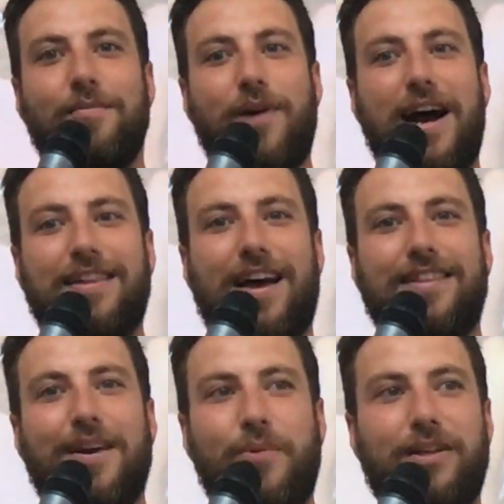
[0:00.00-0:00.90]

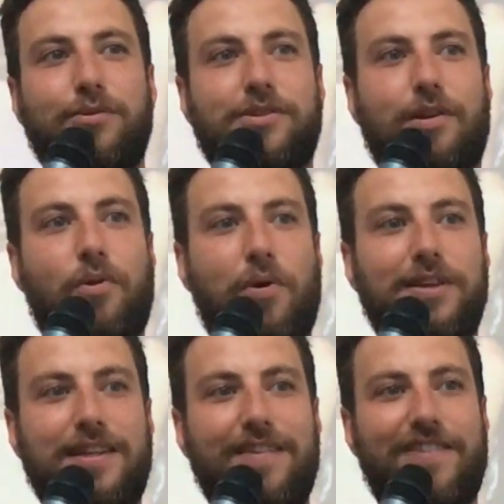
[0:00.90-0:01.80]
But they went to
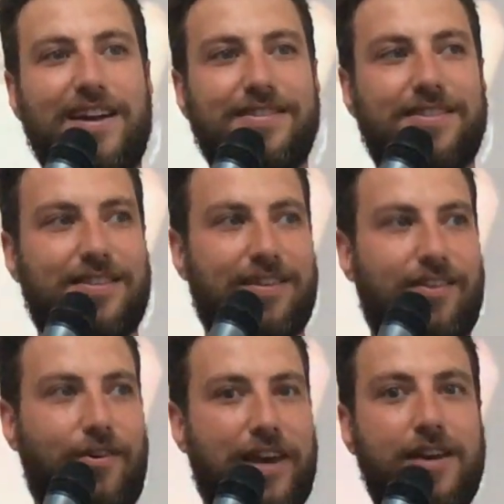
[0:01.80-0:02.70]
sorority events,
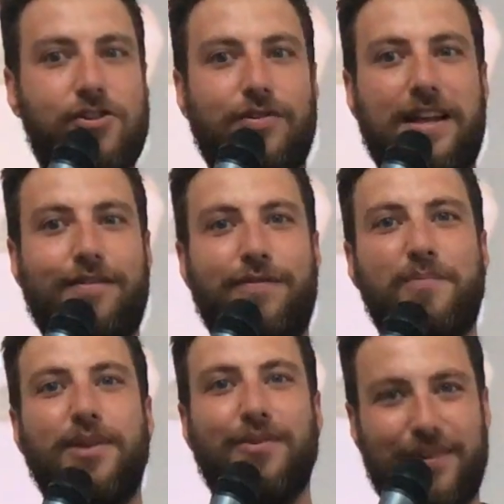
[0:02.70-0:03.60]
okay,
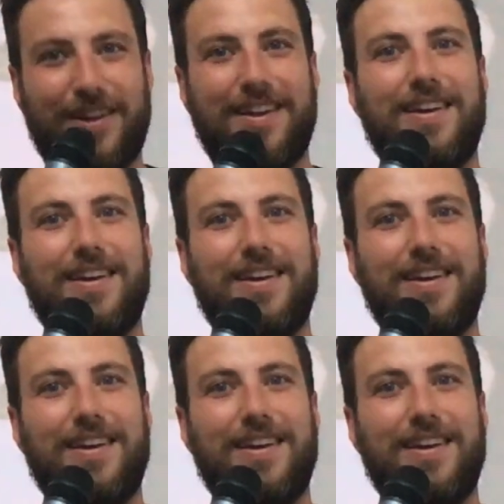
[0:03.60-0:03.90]
Studentenverbindung.